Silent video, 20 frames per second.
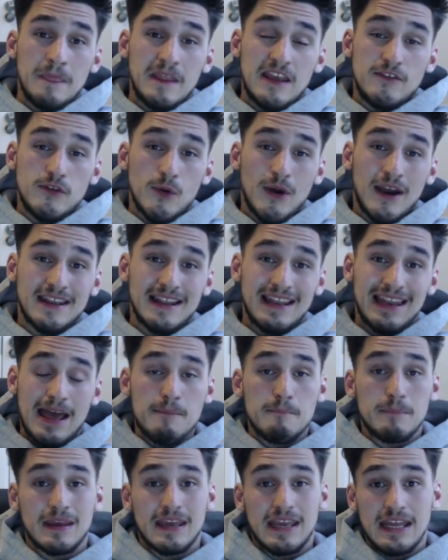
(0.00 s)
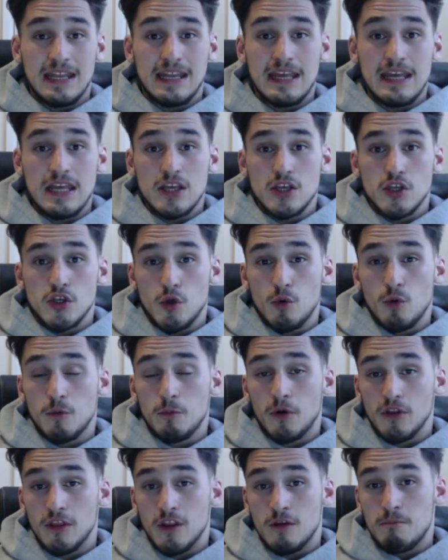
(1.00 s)
If you had a Lamborghini, you would
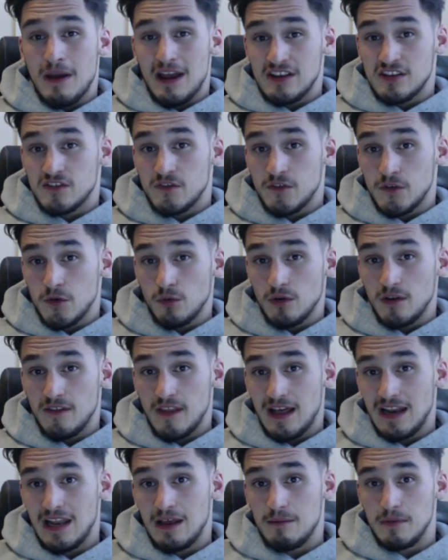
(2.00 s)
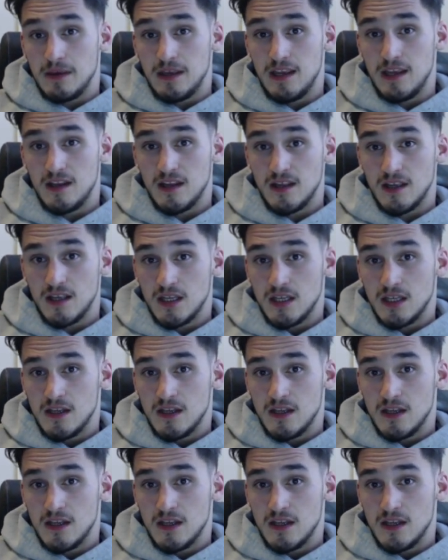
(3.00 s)
put the best fuel in that Lamborghini.